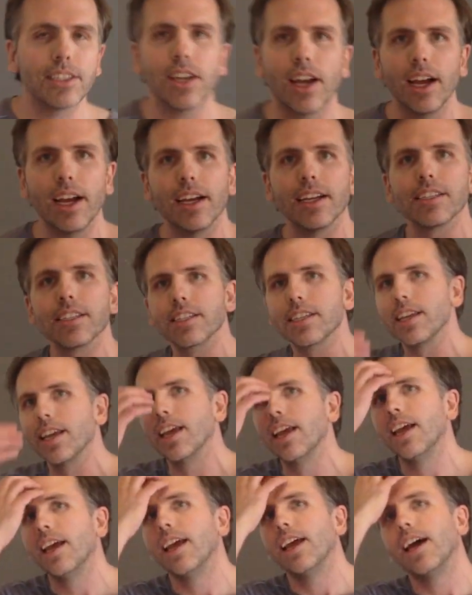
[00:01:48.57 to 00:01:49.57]
to us,
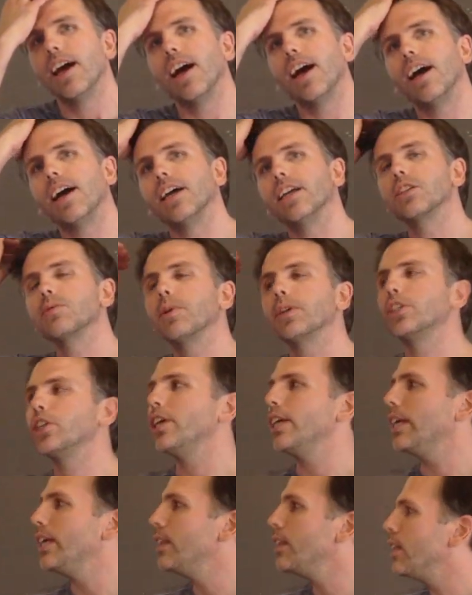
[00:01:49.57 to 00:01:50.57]

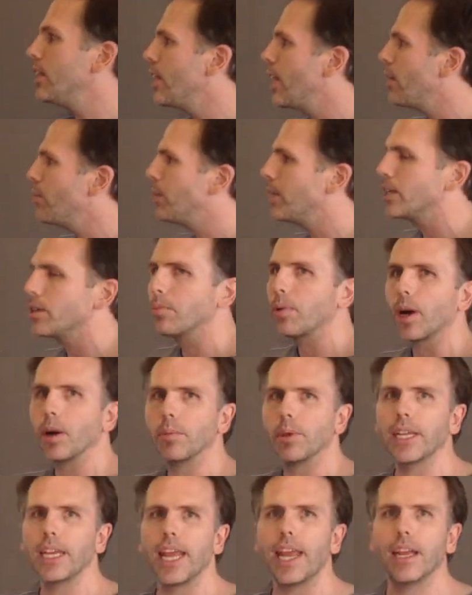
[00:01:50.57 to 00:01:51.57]
especially in the naming
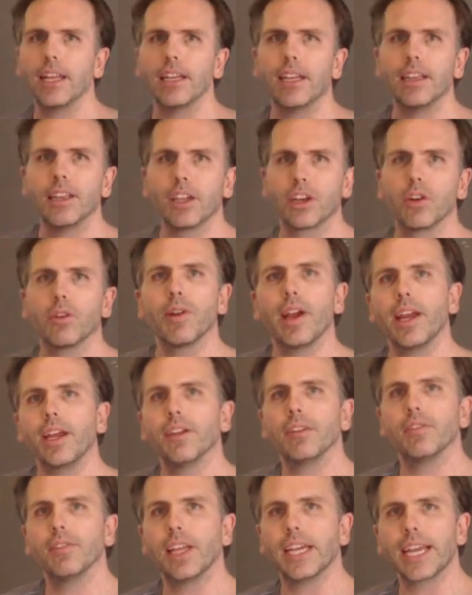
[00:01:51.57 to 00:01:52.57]
department and in the
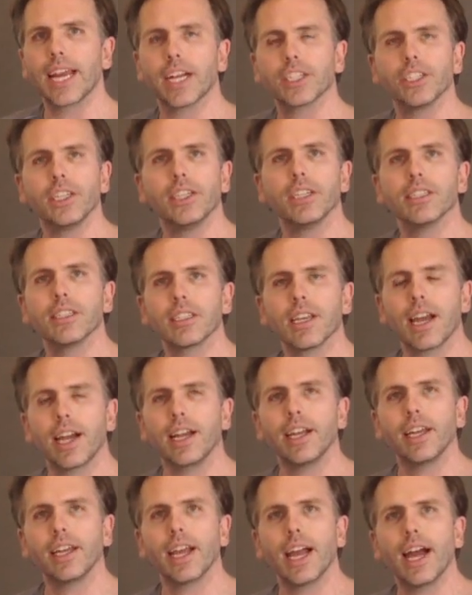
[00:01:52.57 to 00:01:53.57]
creative, like actually
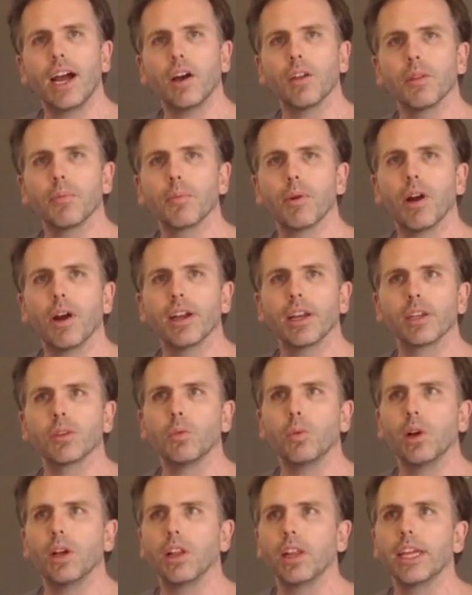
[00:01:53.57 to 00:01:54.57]
designing how the
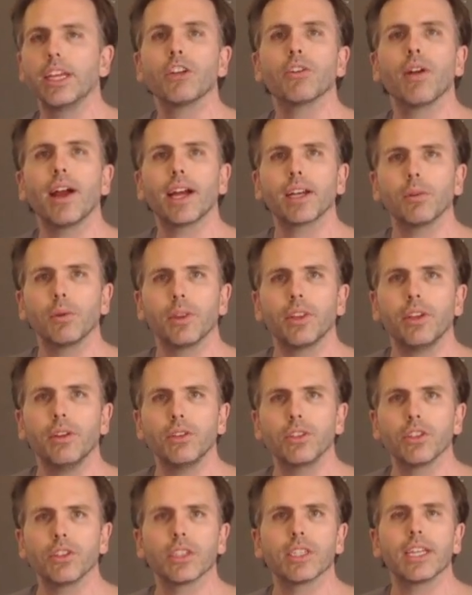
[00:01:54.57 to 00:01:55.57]
product will interact with
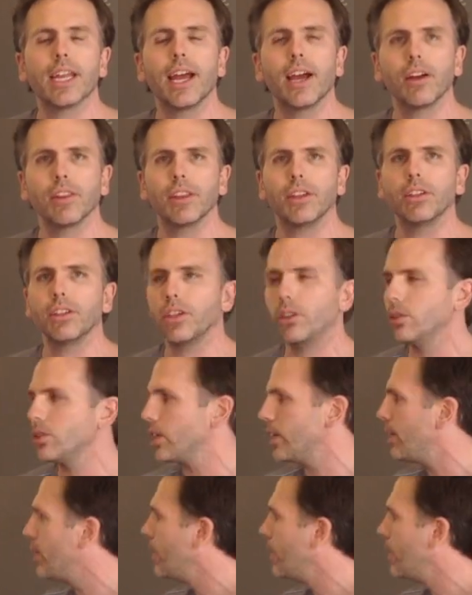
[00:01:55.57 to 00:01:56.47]
users and how they'll use it.